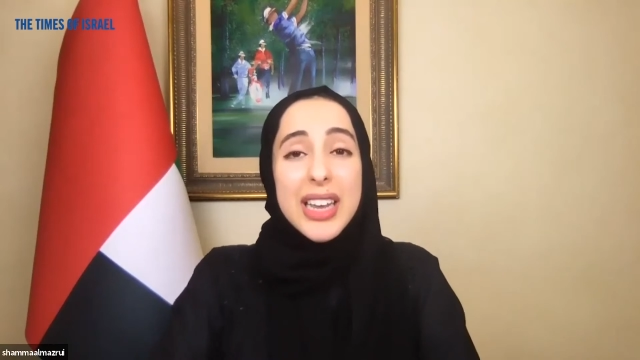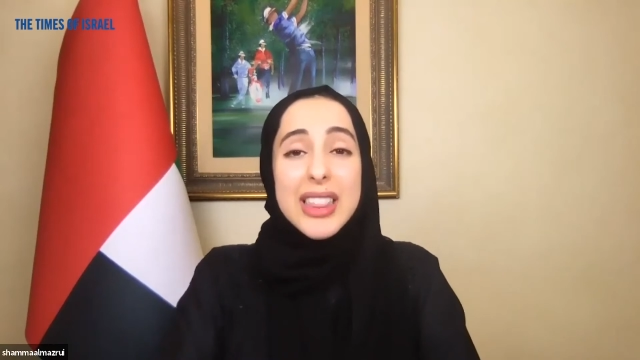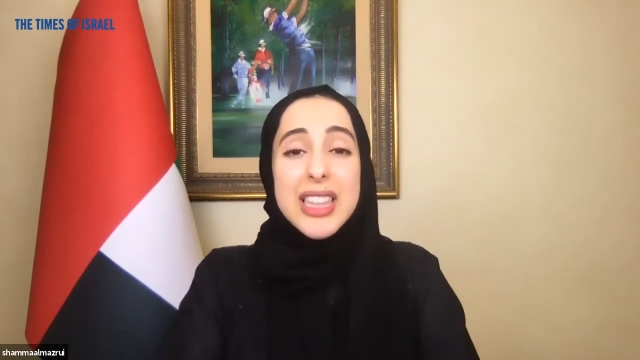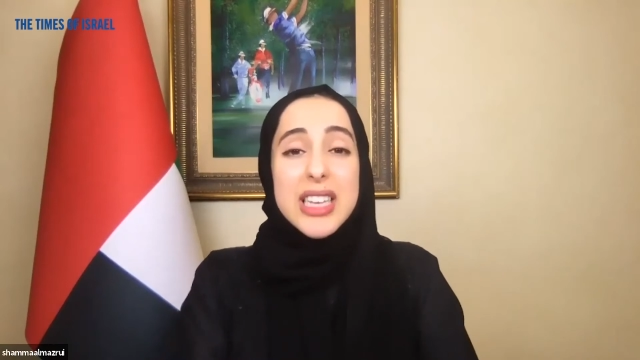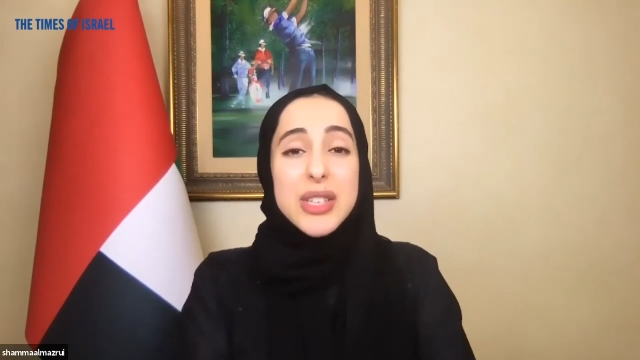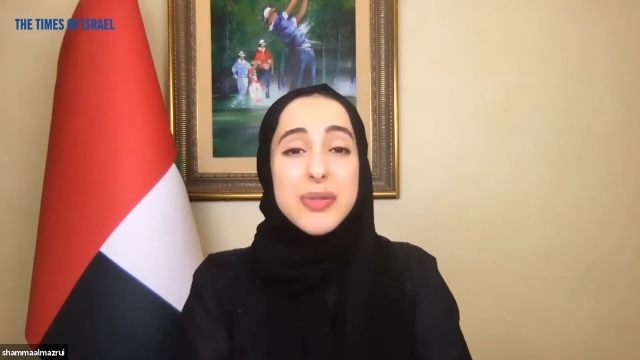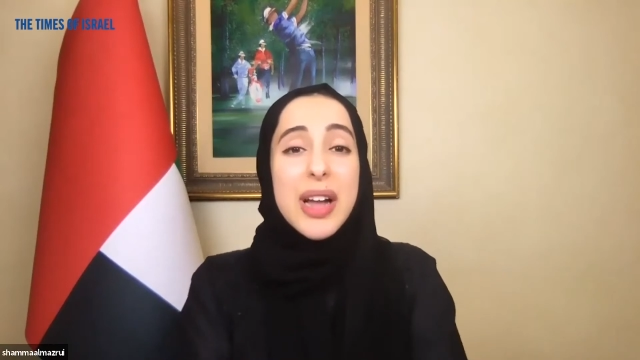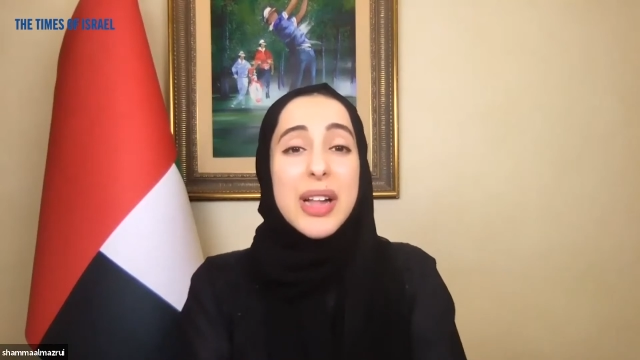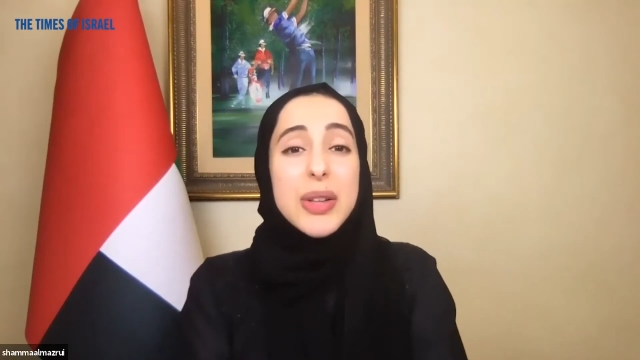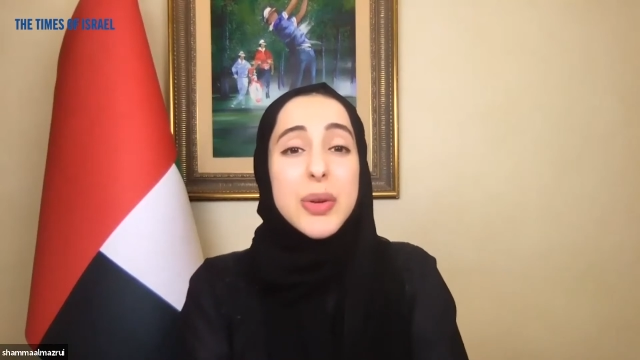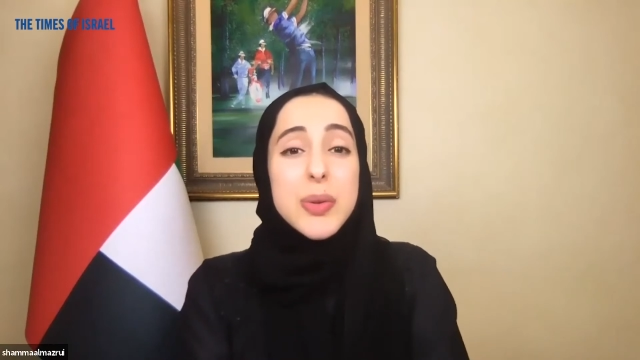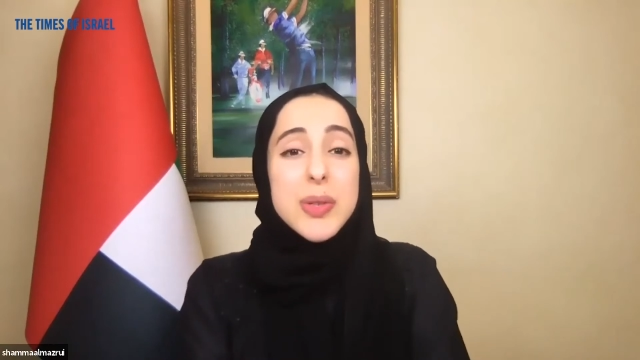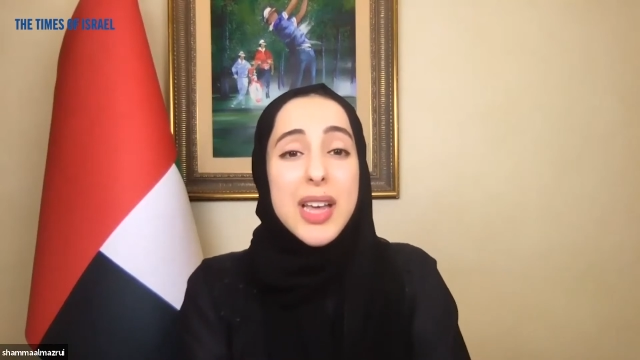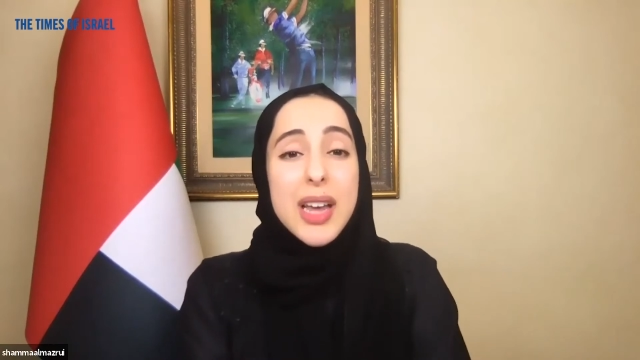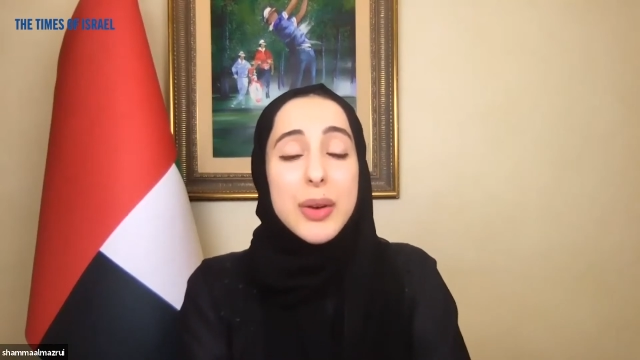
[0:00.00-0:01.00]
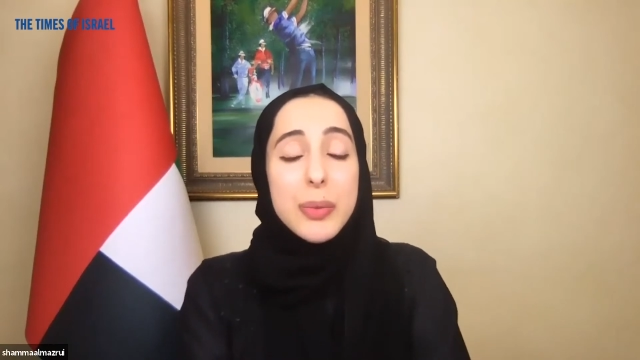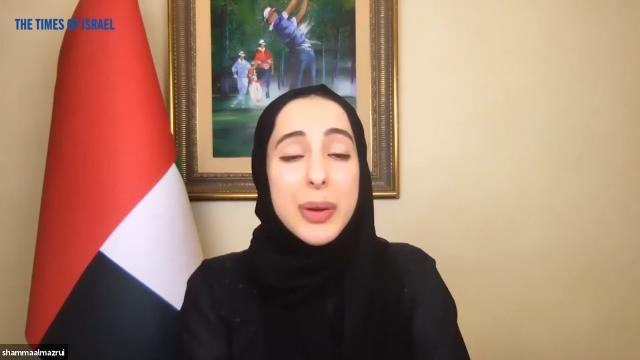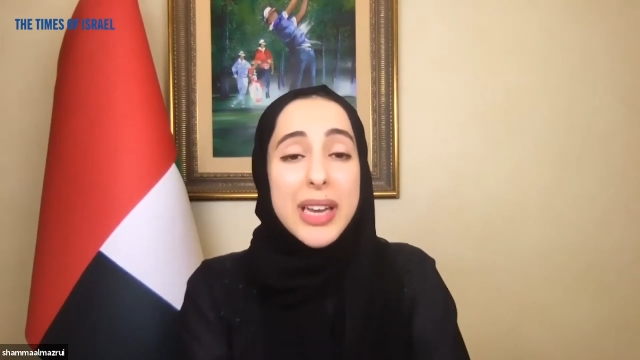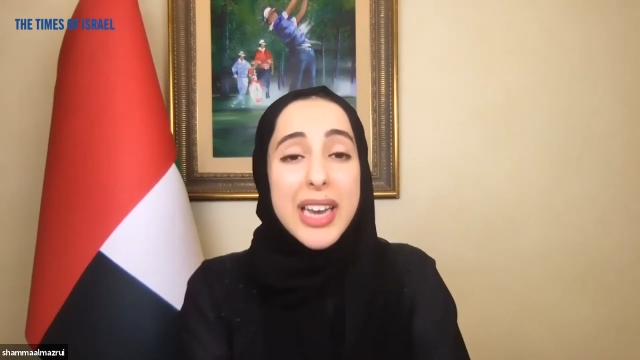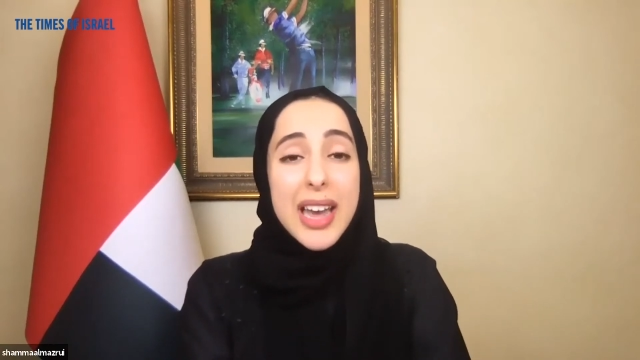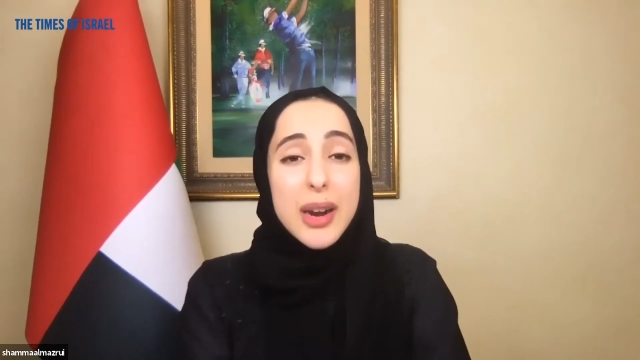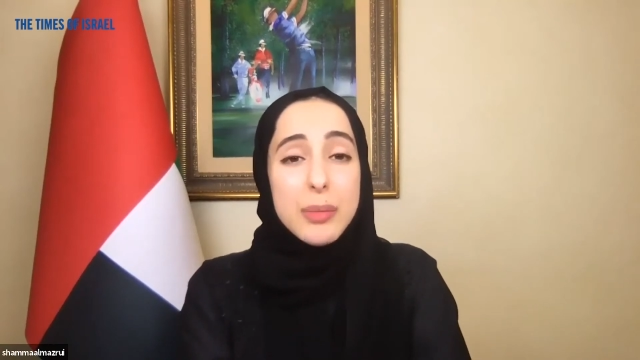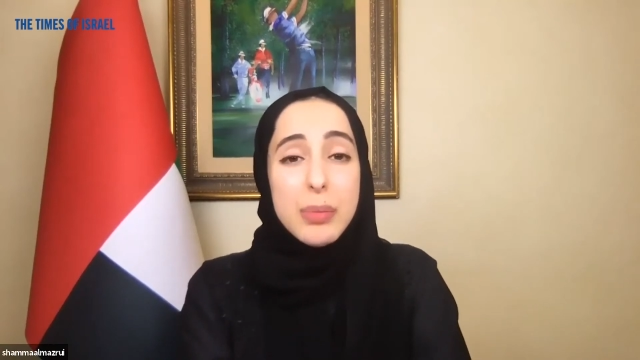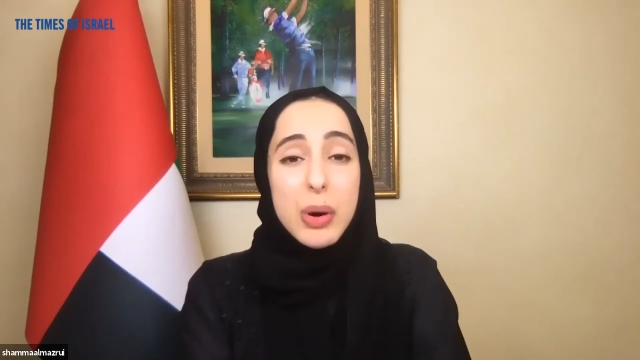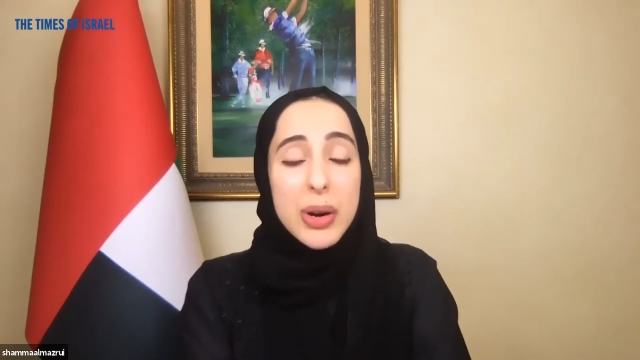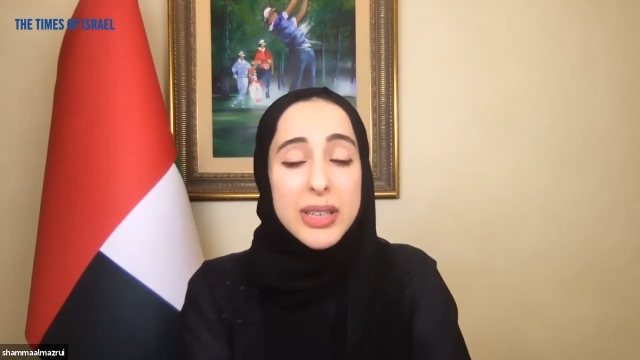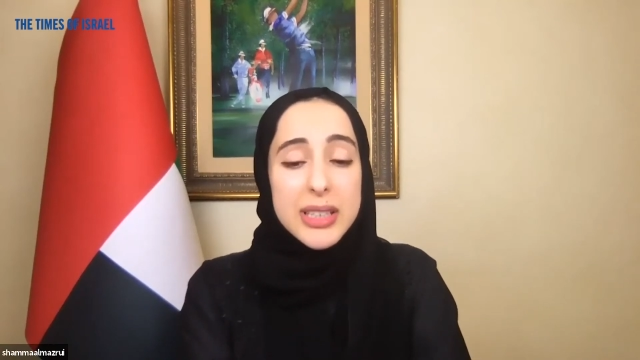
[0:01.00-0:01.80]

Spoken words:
these values than we can apart.